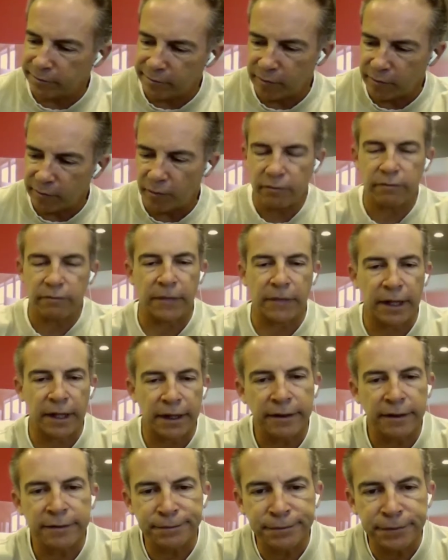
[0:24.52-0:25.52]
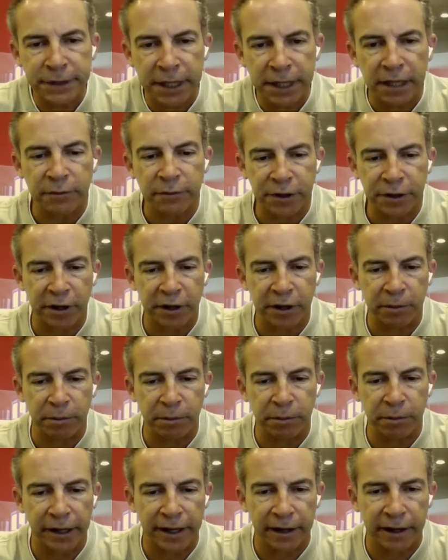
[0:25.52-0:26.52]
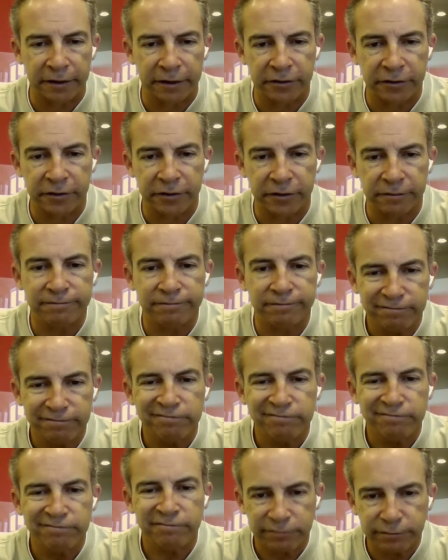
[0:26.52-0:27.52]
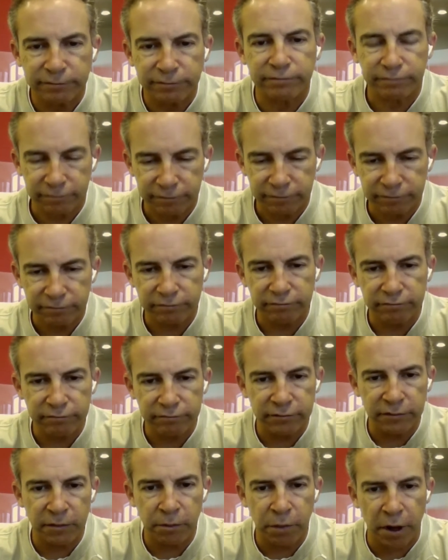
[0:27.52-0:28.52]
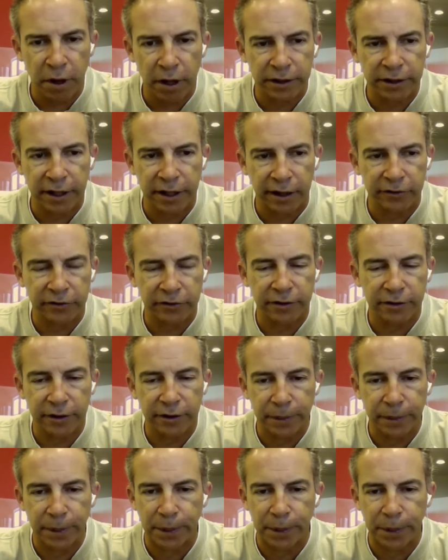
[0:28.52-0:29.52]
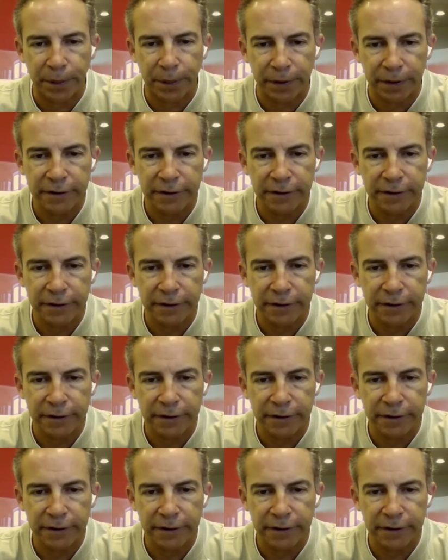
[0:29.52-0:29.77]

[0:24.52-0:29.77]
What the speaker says: yeah, we can create a blog out of this. Yeah, and I think that we should. It